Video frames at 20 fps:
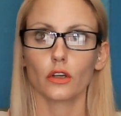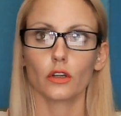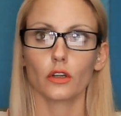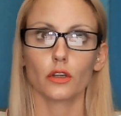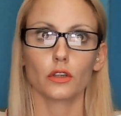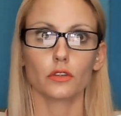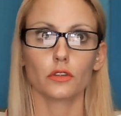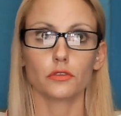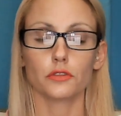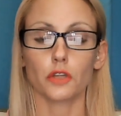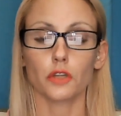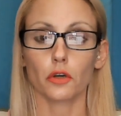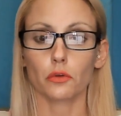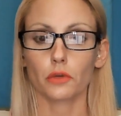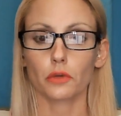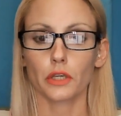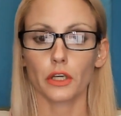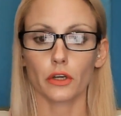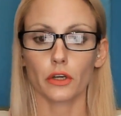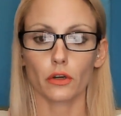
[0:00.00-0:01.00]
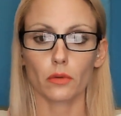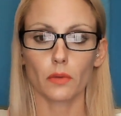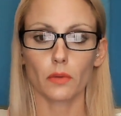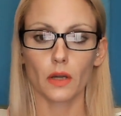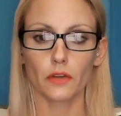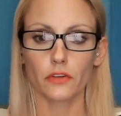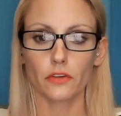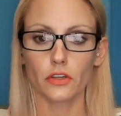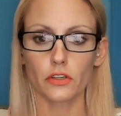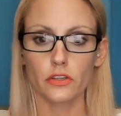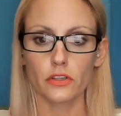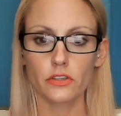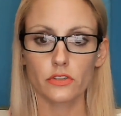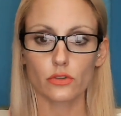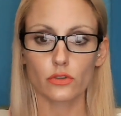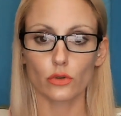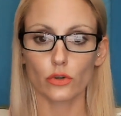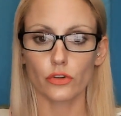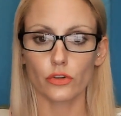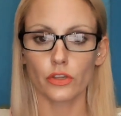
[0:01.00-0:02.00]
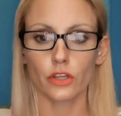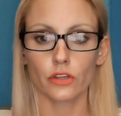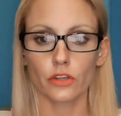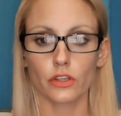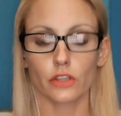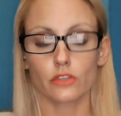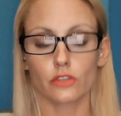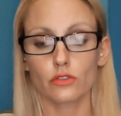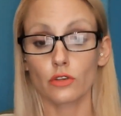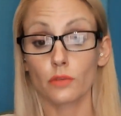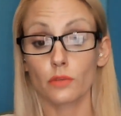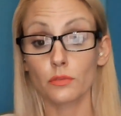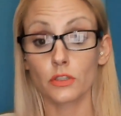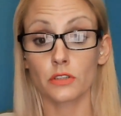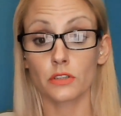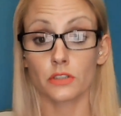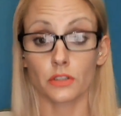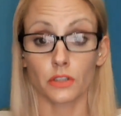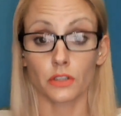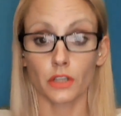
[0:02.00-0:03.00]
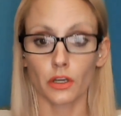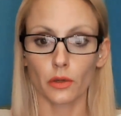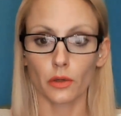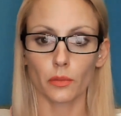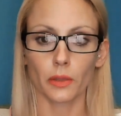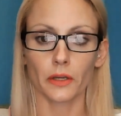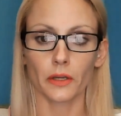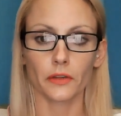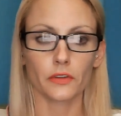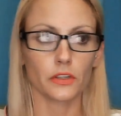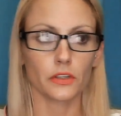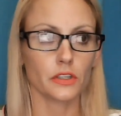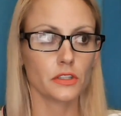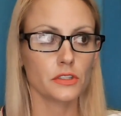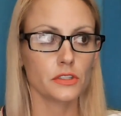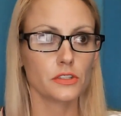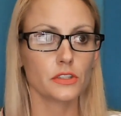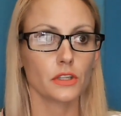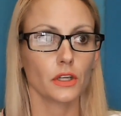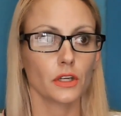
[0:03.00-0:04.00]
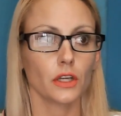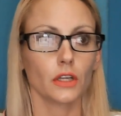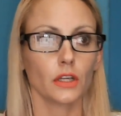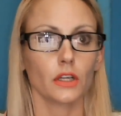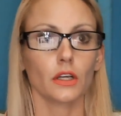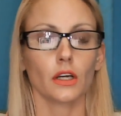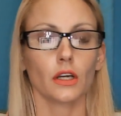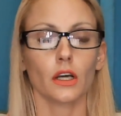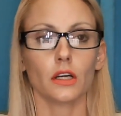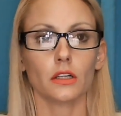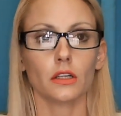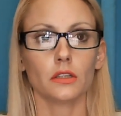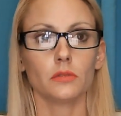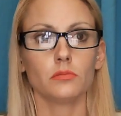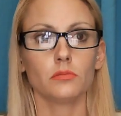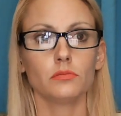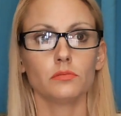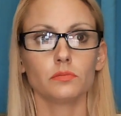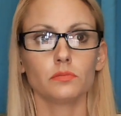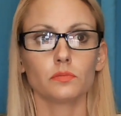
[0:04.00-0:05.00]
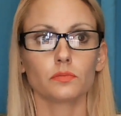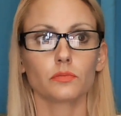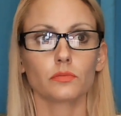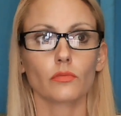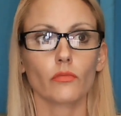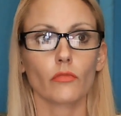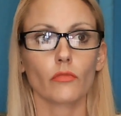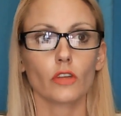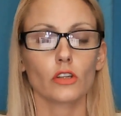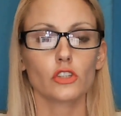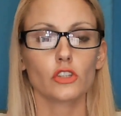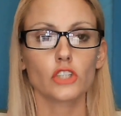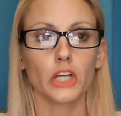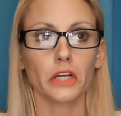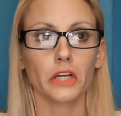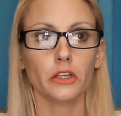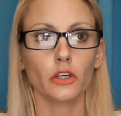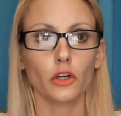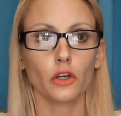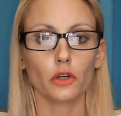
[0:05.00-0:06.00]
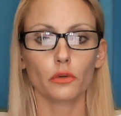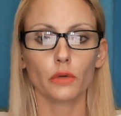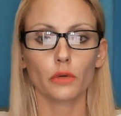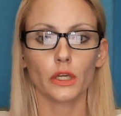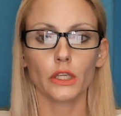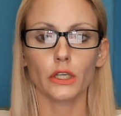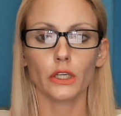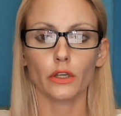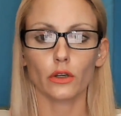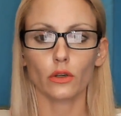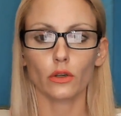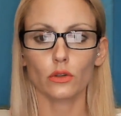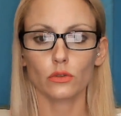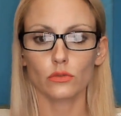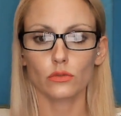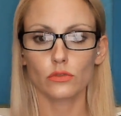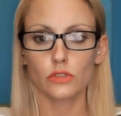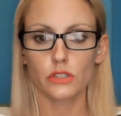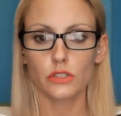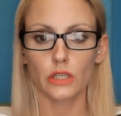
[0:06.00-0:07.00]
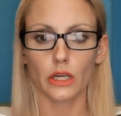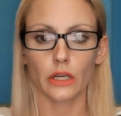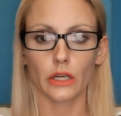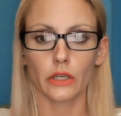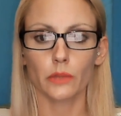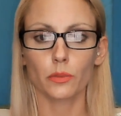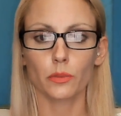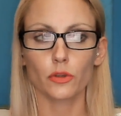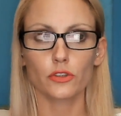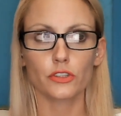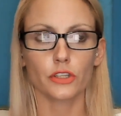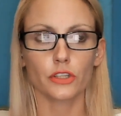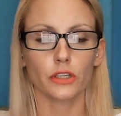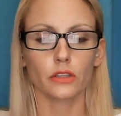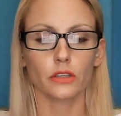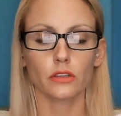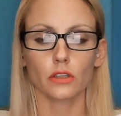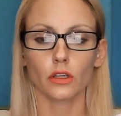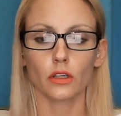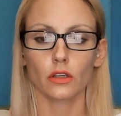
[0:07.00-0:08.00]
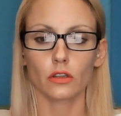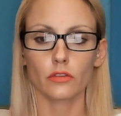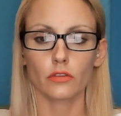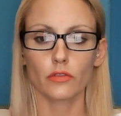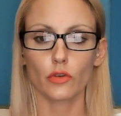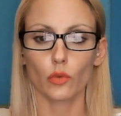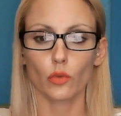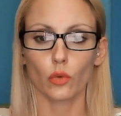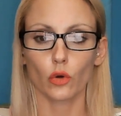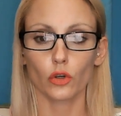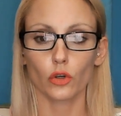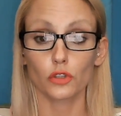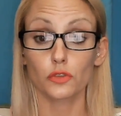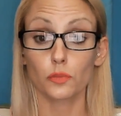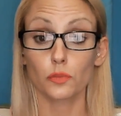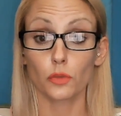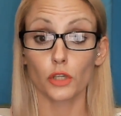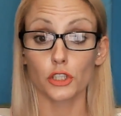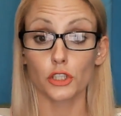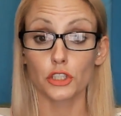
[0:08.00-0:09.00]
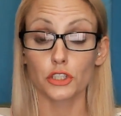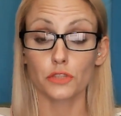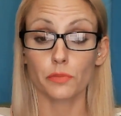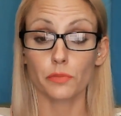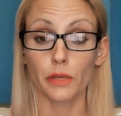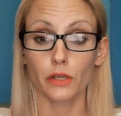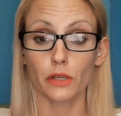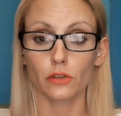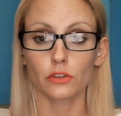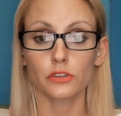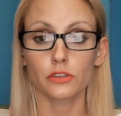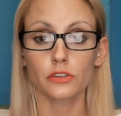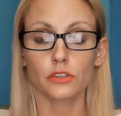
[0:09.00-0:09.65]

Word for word: don't care about this, or think that Trump doesn't care about this, um, China already owns eighty percent of the world's precious metals.